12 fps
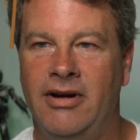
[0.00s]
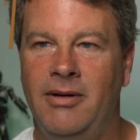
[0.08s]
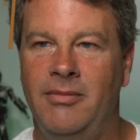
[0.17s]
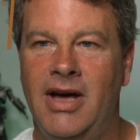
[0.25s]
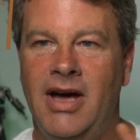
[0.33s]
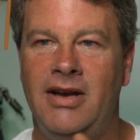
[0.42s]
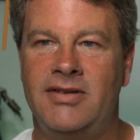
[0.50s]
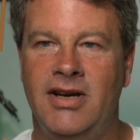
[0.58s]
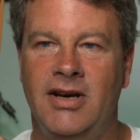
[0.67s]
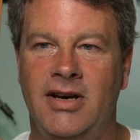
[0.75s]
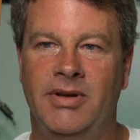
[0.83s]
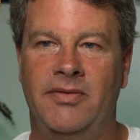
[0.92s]
I'm not
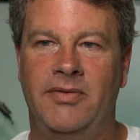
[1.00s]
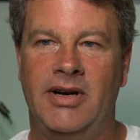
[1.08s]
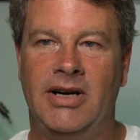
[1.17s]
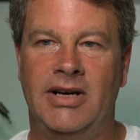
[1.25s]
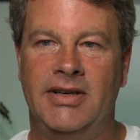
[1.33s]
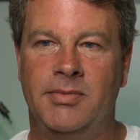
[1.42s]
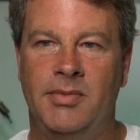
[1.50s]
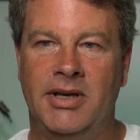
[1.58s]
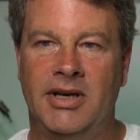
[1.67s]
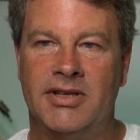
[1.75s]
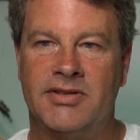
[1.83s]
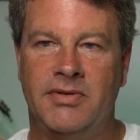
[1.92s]
terribly fond, to be
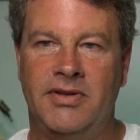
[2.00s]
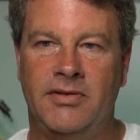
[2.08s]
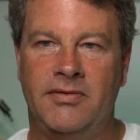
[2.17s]
honest with you,